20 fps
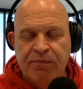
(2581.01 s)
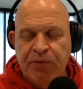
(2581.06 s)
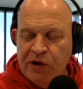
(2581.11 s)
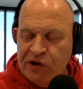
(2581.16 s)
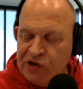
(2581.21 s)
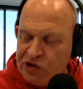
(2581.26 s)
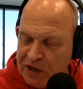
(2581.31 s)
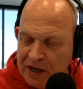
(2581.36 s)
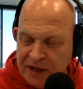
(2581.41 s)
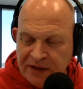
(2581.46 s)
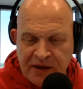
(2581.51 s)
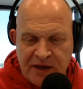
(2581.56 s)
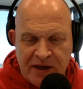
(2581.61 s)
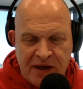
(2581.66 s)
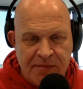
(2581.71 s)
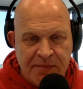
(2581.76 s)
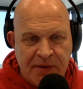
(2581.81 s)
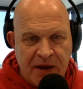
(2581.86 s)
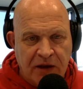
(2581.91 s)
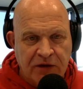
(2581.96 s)
Appreciate
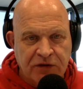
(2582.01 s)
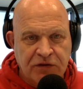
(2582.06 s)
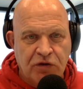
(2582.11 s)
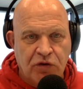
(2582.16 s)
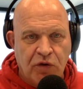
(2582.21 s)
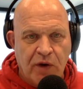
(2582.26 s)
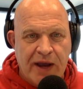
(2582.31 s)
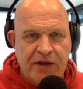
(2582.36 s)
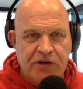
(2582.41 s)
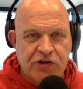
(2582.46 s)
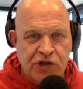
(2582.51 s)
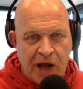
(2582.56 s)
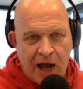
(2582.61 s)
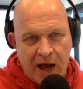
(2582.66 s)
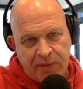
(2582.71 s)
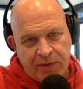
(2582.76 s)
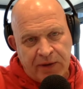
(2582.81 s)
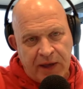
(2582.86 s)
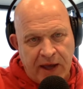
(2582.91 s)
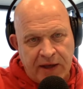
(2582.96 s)
the emails. Great
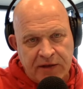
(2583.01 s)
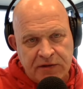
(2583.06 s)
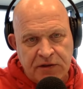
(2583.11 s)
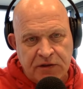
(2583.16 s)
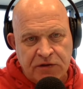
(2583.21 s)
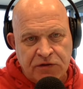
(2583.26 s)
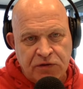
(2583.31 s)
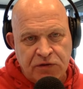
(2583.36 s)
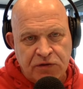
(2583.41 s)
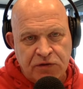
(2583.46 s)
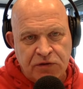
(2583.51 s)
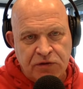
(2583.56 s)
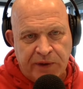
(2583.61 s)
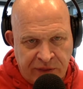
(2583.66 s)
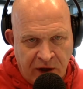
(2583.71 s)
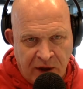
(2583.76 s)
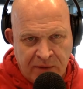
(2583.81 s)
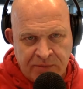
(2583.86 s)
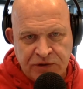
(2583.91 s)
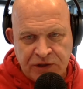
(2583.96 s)
job guys this week.
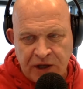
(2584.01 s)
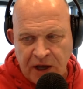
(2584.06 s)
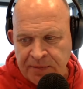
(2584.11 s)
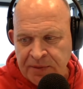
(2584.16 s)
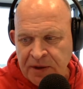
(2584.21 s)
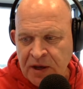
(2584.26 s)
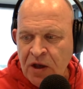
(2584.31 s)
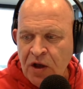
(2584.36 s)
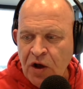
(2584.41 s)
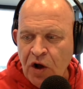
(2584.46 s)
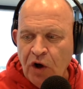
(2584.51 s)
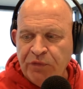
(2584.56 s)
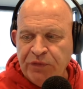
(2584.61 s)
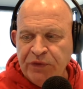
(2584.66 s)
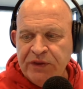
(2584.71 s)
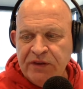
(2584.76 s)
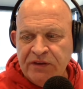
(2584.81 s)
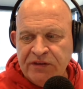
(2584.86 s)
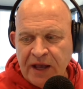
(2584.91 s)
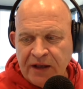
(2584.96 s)
Thumbs up.
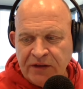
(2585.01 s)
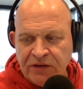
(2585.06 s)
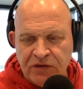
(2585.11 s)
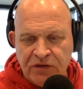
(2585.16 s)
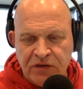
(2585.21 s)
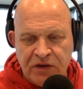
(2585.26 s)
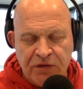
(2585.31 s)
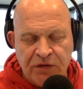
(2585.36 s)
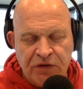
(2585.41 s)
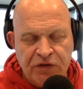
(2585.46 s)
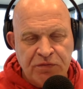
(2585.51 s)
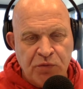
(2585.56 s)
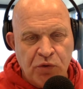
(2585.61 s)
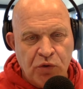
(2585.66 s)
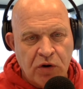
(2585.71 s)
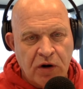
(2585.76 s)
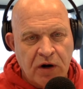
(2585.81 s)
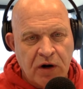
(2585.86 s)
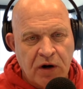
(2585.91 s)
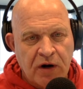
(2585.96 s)
Hopefully the Texans give us
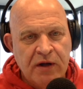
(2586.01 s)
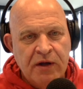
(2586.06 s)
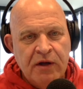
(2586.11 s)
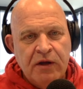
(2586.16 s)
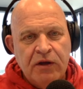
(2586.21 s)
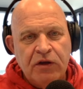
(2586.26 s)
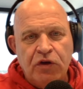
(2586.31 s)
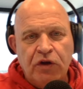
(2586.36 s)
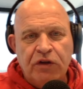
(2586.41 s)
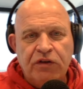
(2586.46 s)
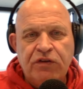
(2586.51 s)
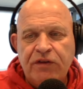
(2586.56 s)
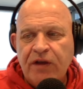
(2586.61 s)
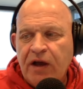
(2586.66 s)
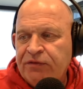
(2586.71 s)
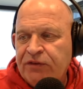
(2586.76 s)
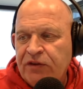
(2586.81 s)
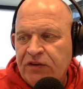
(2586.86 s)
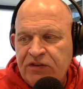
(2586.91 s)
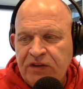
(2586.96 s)
more good
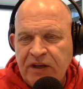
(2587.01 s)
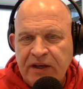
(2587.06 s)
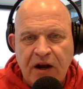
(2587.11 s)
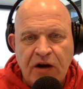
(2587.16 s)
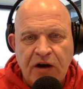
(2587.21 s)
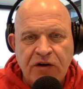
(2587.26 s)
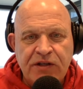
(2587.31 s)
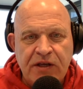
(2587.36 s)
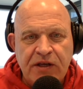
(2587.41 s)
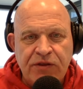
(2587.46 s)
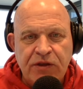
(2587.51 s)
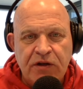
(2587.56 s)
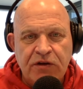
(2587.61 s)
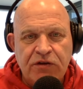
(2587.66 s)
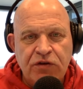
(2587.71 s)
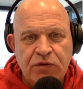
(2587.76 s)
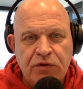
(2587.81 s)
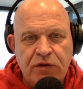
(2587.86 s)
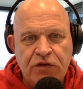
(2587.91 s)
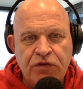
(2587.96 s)
stuff to sink our teeth
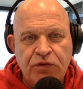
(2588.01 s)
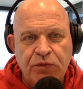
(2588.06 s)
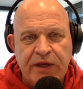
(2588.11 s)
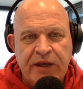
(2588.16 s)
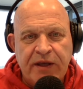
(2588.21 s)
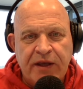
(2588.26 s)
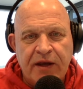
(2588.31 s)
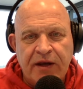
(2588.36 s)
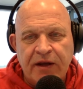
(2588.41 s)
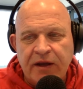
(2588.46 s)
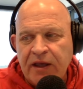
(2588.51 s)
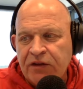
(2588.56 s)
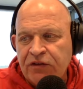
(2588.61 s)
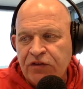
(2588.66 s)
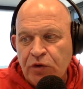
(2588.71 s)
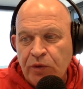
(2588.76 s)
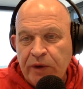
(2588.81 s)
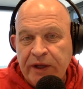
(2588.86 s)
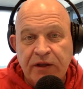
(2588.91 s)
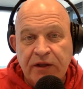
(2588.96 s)
into this weekend
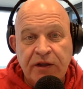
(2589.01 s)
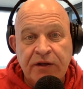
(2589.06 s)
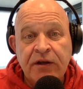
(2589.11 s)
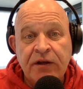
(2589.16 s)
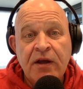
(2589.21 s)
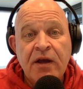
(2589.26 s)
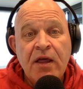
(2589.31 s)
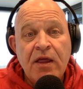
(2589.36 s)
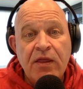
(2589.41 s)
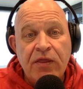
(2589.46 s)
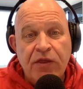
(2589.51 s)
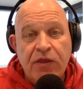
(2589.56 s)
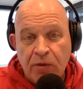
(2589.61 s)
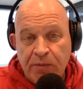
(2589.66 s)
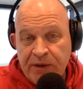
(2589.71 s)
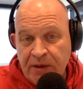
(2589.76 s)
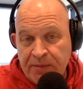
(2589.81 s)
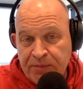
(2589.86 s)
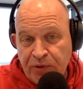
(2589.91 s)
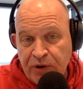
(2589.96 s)
against New England. There will
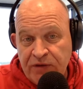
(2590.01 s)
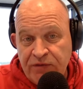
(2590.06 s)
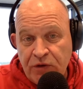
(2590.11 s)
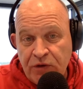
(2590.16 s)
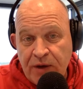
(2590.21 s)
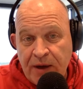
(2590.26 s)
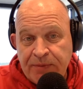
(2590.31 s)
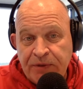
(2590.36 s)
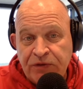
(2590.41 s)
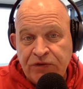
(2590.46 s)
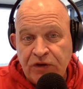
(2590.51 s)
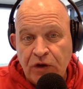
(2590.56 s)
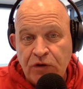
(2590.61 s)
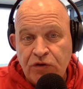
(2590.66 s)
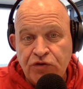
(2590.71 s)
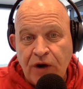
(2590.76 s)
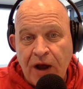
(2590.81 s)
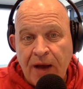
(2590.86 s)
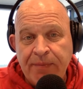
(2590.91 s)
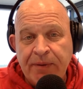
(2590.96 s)
be a preview
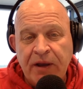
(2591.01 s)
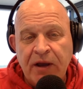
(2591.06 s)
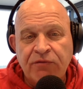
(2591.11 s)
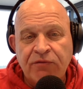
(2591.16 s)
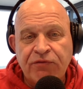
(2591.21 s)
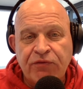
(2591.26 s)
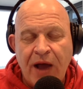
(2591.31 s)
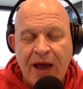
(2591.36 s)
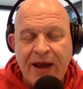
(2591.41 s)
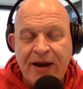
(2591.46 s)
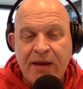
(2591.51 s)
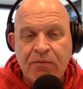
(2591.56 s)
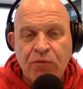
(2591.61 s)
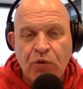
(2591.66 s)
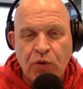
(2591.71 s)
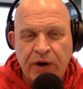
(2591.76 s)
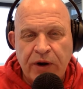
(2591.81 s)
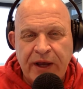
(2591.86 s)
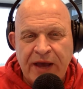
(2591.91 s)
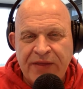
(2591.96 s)
episode dropping on Friday
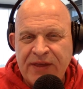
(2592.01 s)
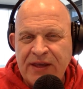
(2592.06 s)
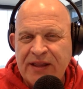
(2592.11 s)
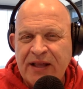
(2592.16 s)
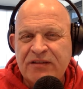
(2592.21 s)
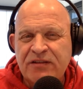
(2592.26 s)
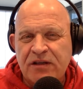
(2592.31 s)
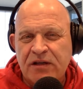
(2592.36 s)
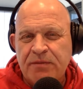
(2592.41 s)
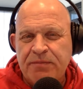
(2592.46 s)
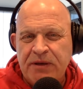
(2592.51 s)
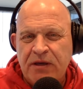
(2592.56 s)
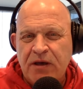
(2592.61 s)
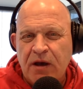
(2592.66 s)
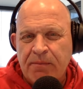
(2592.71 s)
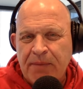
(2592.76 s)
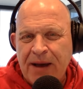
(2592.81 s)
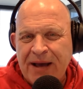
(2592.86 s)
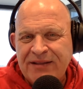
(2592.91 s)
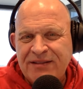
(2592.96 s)
morning. I think that's going to
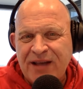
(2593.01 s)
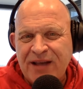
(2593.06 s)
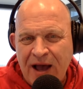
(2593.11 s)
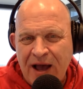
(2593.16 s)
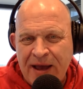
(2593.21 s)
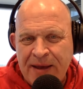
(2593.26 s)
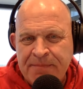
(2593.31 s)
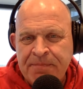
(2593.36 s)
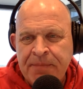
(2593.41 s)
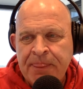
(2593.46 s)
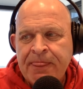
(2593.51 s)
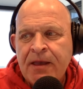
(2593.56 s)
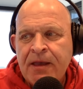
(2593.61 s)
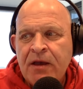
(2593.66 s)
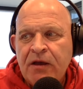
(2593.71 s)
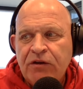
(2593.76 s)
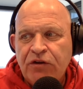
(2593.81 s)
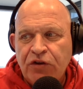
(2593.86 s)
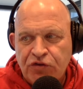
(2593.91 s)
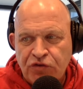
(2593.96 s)
become my time
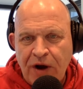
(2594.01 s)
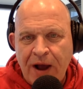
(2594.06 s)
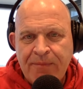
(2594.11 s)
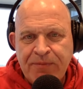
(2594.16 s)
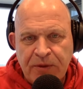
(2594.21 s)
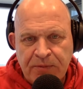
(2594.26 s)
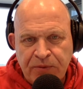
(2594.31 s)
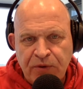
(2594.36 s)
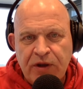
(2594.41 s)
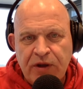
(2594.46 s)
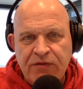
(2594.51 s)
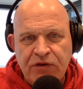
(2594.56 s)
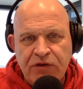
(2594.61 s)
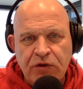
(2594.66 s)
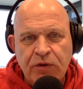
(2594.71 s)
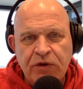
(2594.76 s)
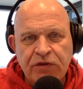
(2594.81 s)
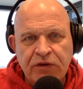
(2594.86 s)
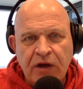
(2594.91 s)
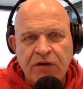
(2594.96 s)
to drop the
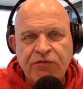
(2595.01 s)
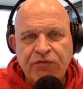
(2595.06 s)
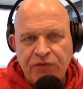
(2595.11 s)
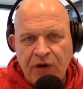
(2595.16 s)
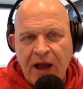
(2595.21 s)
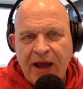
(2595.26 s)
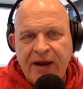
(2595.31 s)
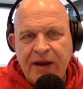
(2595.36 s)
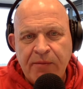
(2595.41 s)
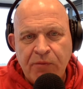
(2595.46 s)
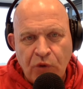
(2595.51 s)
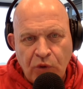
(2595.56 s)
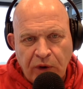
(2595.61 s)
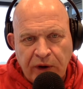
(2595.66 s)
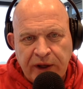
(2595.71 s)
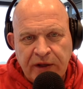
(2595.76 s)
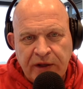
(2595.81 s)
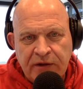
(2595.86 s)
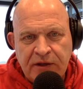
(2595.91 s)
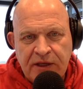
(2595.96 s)
preview is on Friday
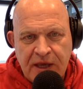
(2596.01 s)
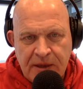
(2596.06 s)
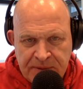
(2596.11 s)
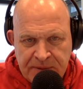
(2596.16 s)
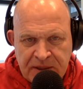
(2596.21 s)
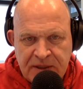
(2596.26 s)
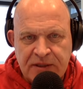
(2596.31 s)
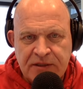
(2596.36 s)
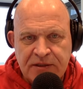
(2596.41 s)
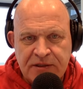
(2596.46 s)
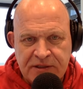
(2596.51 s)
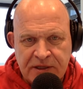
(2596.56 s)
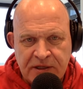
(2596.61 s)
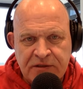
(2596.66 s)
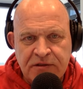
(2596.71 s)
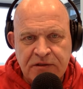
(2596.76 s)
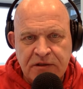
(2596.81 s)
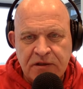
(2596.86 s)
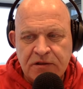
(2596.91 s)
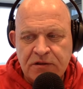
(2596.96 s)
morning. Keep it
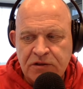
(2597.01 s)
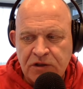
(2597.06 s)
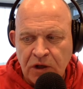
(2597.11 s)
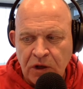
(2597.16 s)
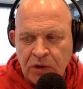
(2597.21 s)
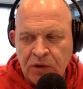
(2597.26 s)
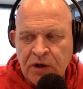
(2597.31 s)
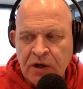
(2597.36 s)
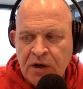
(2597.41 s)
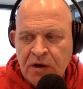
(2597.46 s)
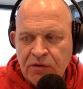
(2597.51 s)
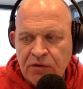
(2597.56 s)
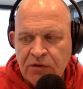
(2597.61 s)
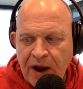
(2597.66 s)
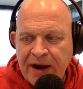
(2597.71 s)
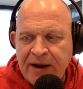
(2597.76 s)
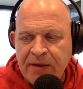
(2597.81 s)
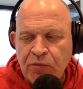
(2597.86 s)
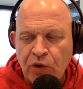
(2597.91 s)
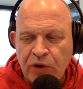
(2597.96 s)
consistent. So
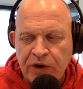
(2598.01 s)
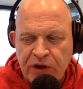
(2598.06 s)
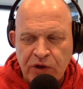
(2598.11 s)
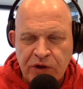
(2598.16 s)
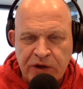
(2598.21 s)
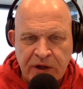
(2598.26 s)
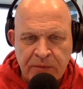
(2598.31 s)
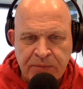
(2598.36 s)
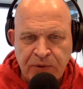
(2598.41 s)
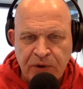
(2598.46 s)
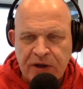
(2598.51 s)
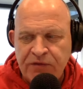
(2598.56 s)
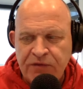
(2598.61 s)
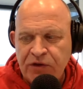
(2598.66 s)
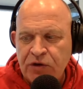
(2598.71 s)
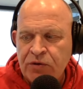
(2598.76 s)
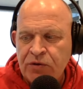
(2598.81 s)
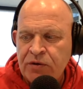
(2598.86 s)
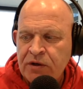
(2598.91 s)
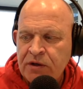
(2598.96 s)
Friday morning, you'll get a
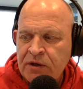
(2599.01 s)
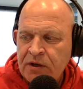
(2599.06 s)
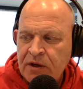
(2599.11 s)
preview.